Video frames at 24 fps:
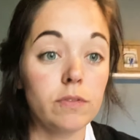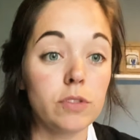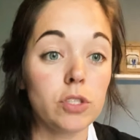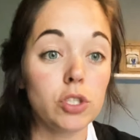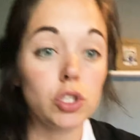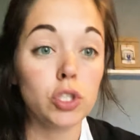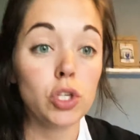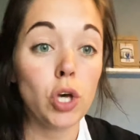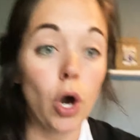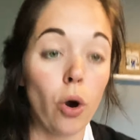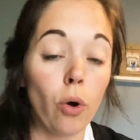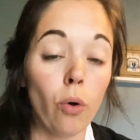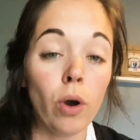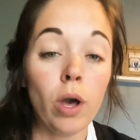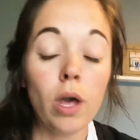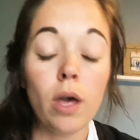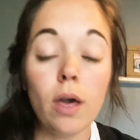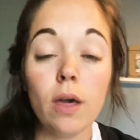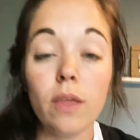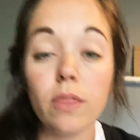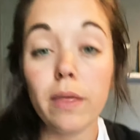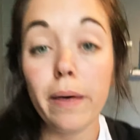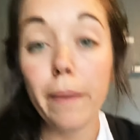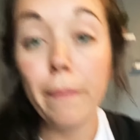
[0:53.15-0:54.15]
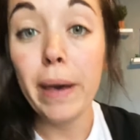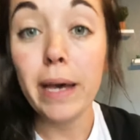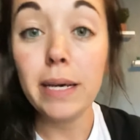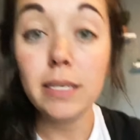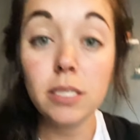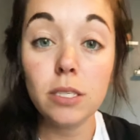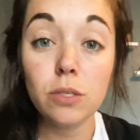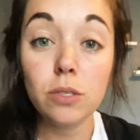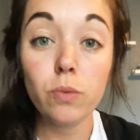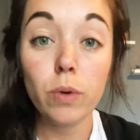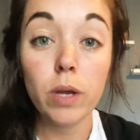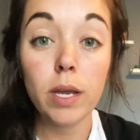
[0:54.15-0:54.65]
So the
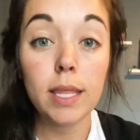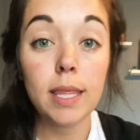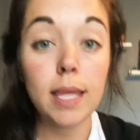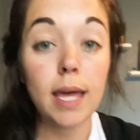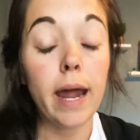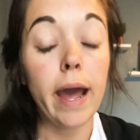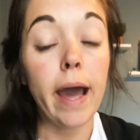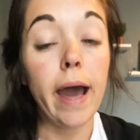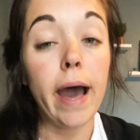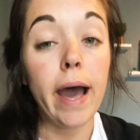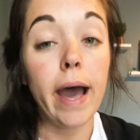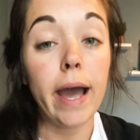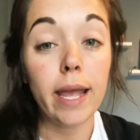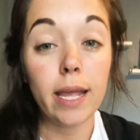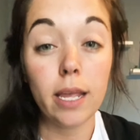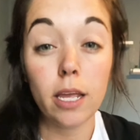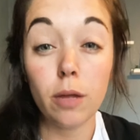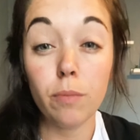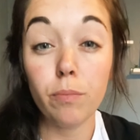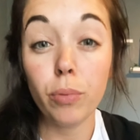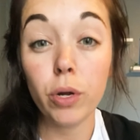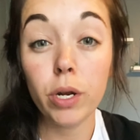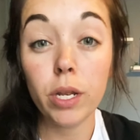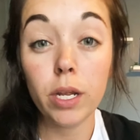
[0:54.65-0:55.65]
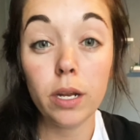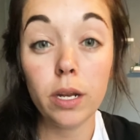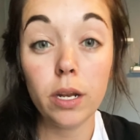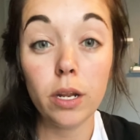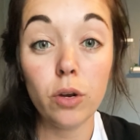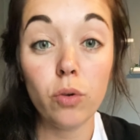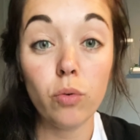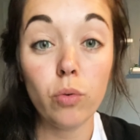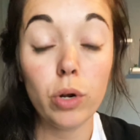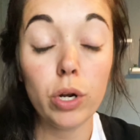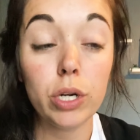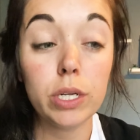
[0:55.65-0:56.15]
best way that I can put it
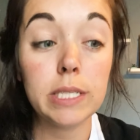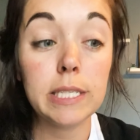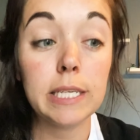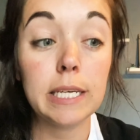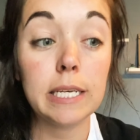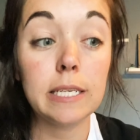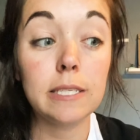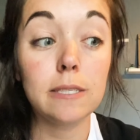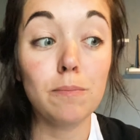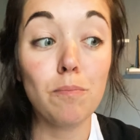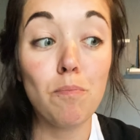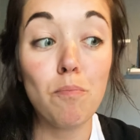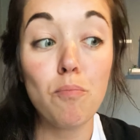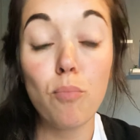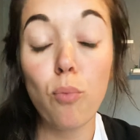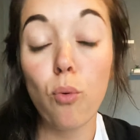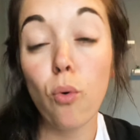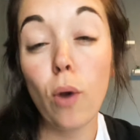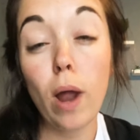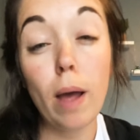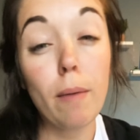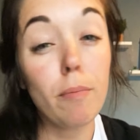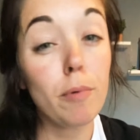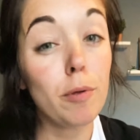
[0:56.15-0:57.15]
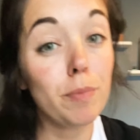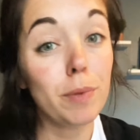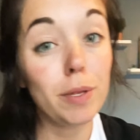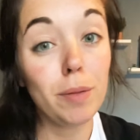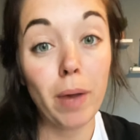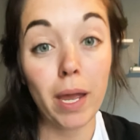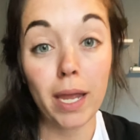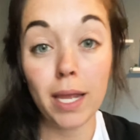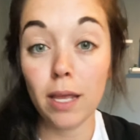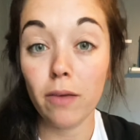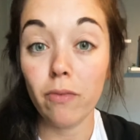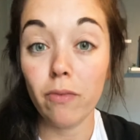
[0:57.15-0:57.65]
in words is probably
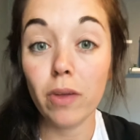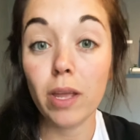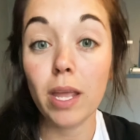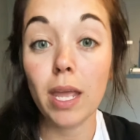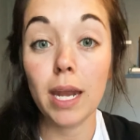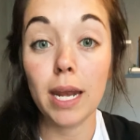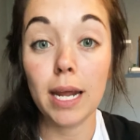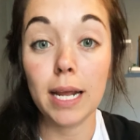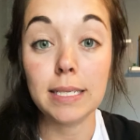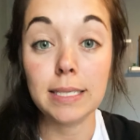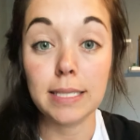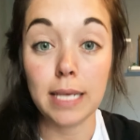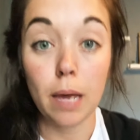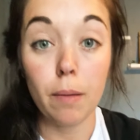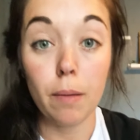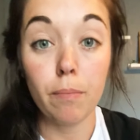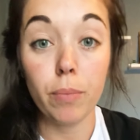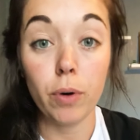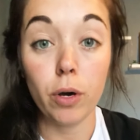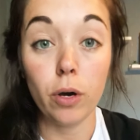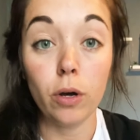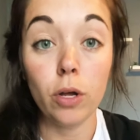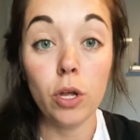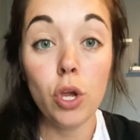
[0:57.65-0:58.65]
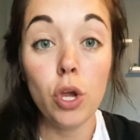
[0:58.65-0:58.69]
by giving an example.